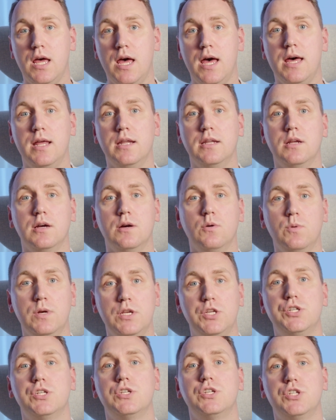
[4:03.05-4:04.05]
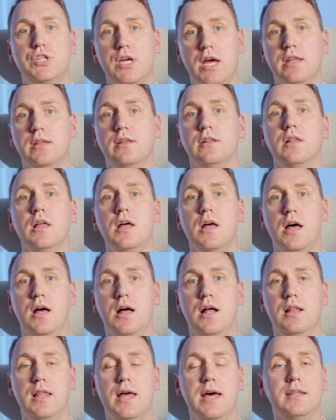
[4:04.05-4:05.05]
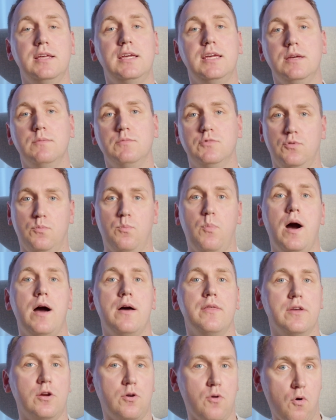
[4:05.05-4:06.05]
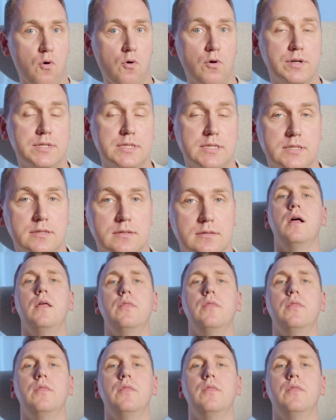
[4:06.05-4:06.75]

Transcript: and which channel led him to buy the course.